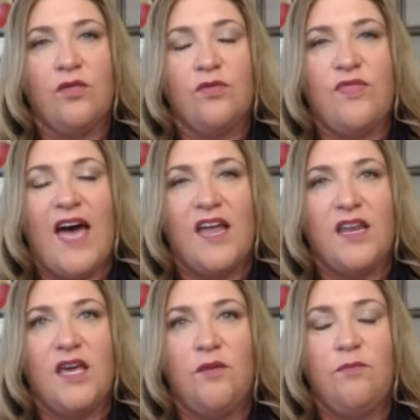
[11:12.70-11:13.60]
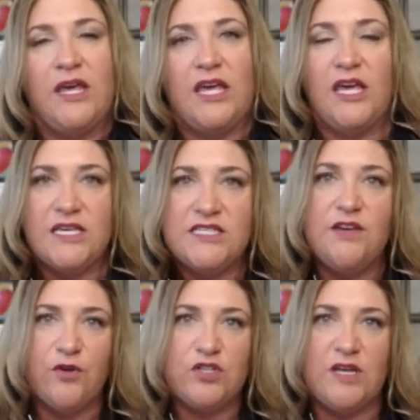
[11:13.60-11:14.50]
that can be
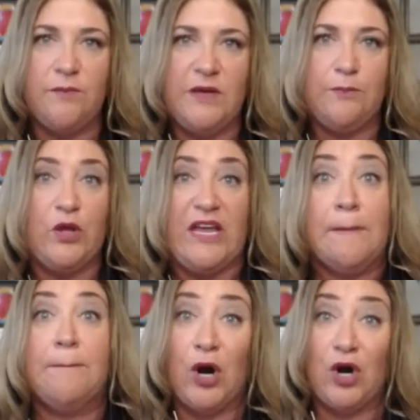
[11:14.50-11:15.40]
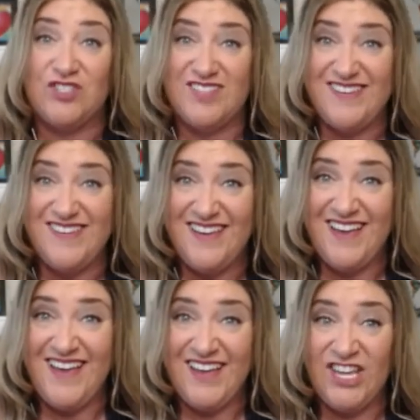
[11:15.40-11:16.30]
easy for some people in person,
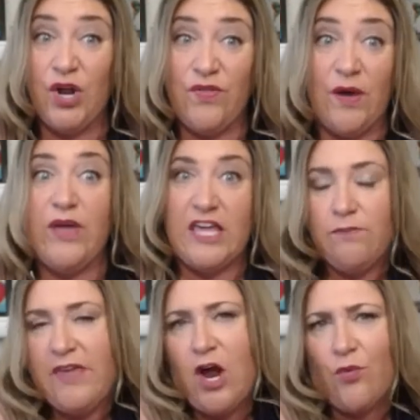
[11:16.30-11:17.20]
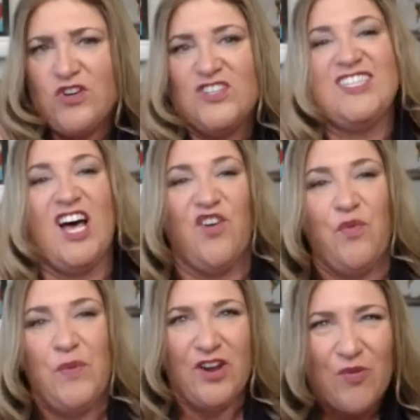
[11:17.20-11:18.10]
you know, that we can be our real self
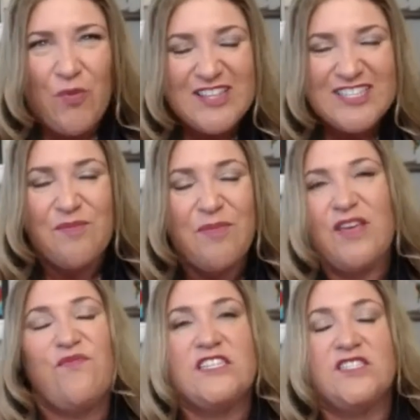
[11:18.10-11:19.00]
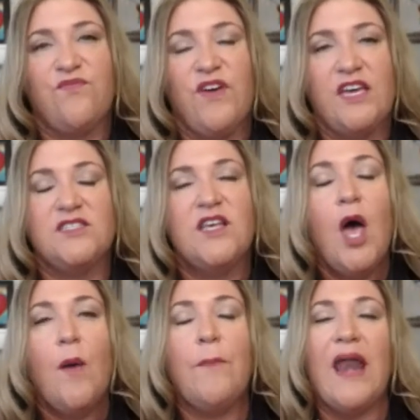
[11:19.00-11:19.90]
when we are with somebody face to face.
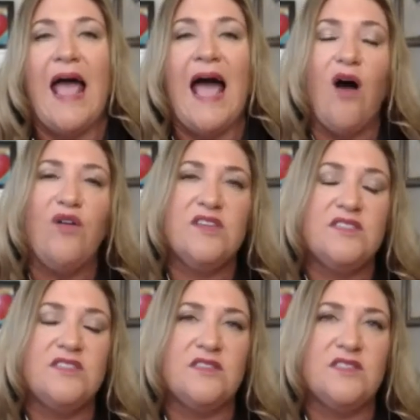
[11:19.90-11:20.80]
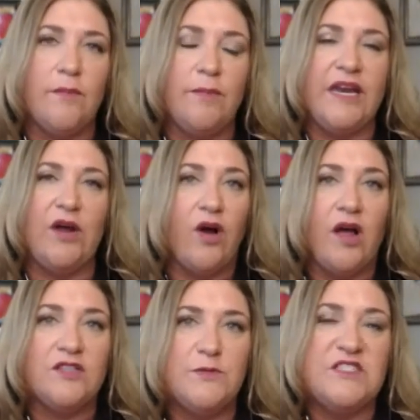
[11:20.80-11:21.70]
But how does somebody, or
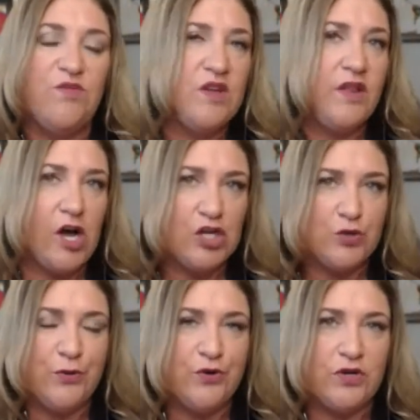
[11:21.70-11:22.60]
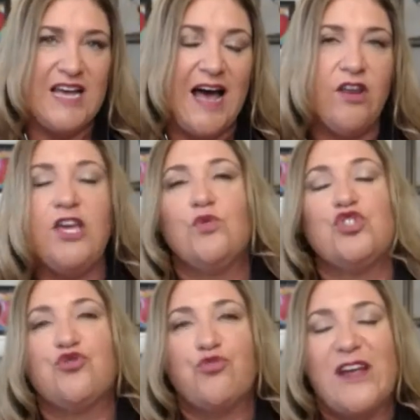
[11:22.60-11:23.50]
specifically entrepreneurs, how do you
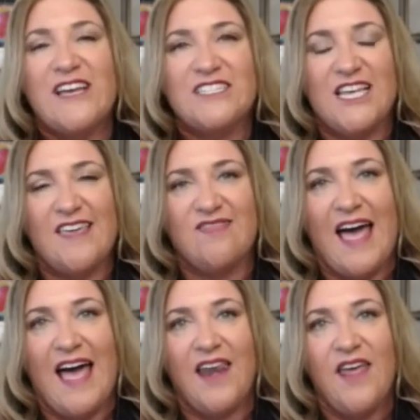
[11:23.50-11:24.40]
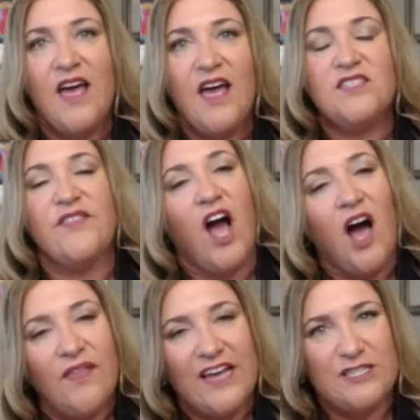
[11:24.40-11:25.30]
translate that to the
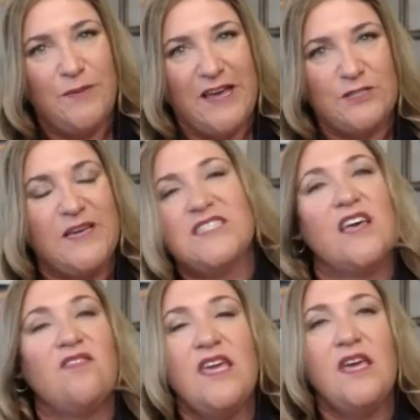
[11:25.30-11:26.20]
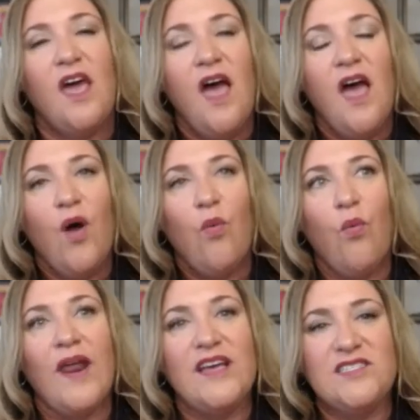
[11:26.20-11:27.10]
online space? Because I think
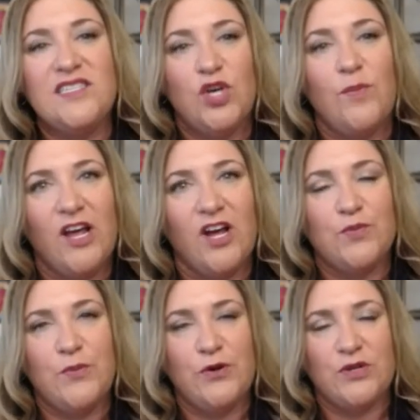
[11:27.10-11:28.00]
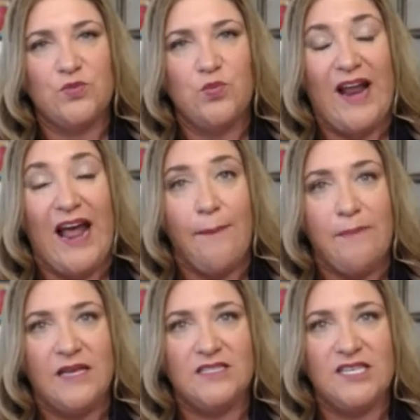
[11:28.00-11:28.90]
what I see so many entrepreneurs, what
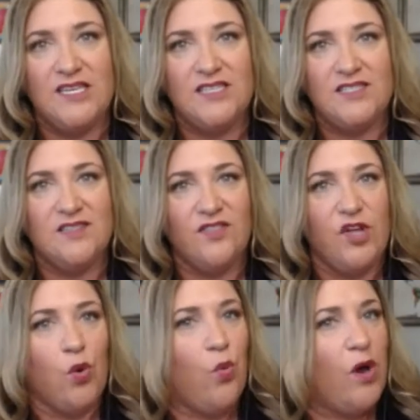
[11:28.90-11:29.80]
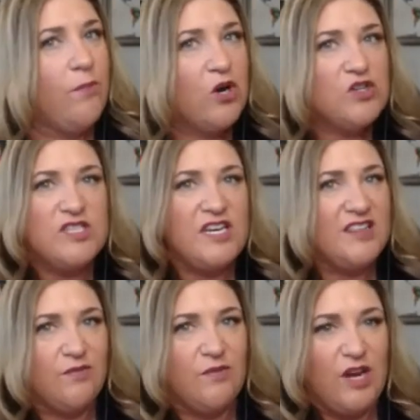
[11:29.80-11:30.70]
happens is they're one
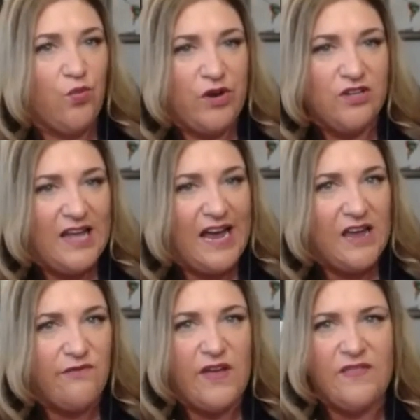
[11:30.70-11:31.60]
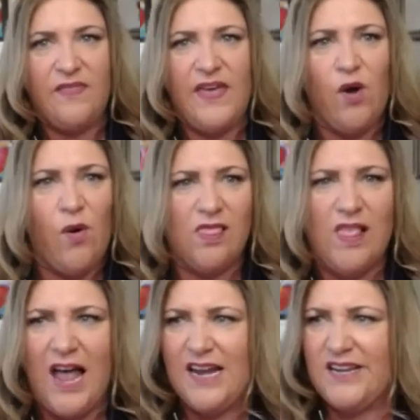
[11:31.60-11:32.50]
person in real life, and then they go
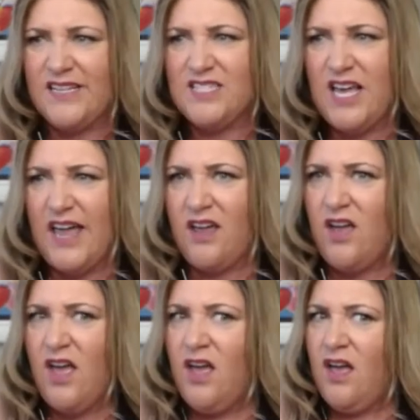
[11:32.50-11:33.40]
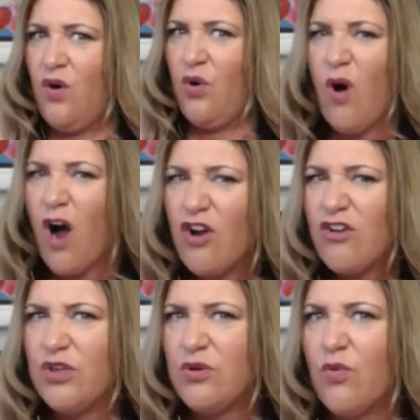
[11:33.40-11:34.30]
online and it's like, who are
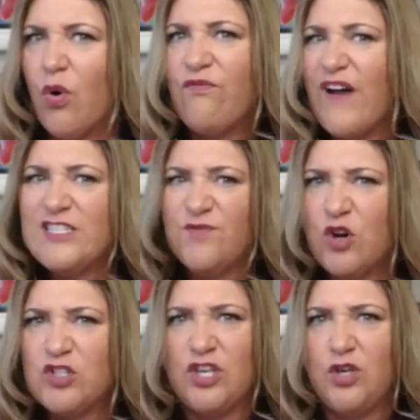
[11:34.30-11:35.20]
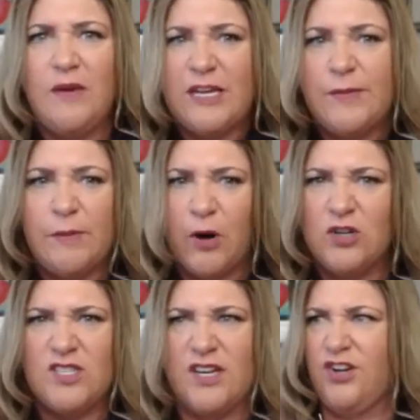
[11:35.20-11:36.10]
you? Or vice versa. You meet them in
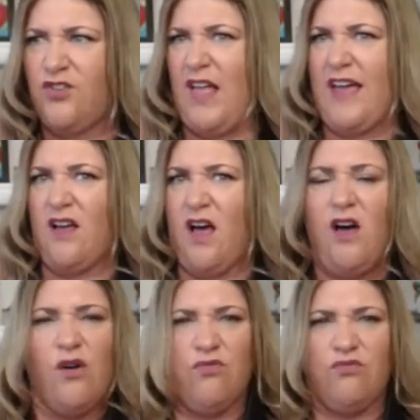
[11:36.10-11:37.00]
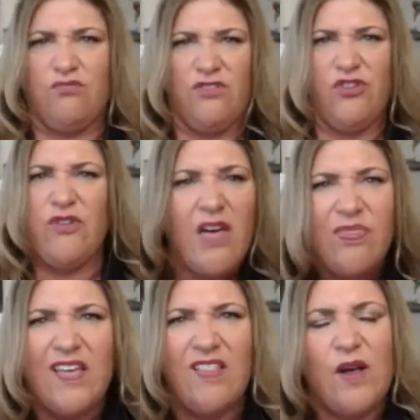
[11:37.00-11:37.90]
person and you're like, oh, you're
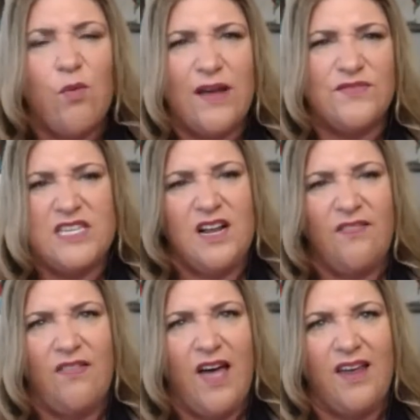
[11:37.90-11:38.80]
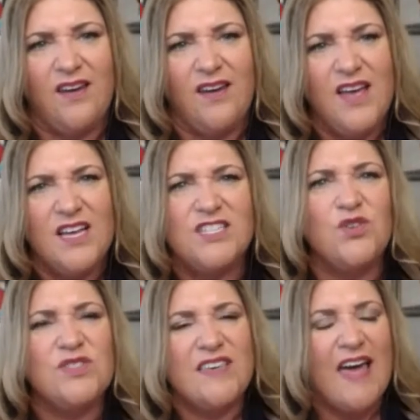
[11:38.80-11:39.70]
nothing like what I've seen online. Mm-hmm. Do
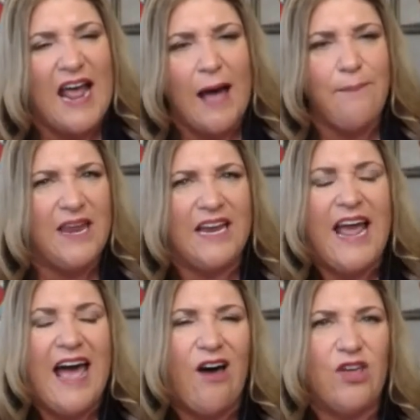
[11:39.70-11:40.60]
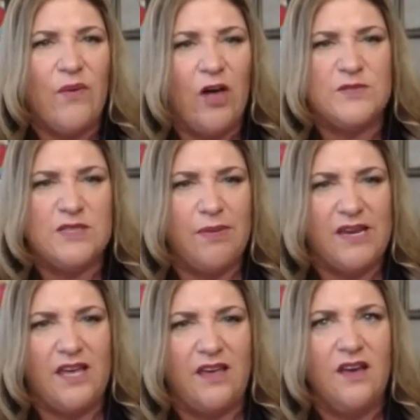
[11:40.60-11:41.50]
you see that happening? And how do you help
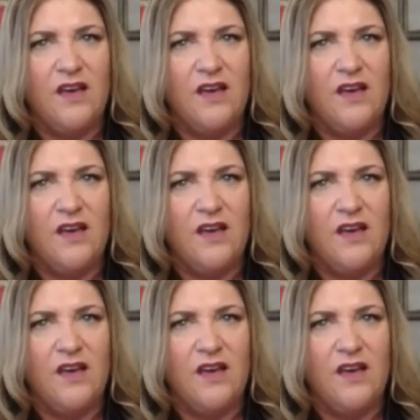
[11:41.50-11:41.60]
somebody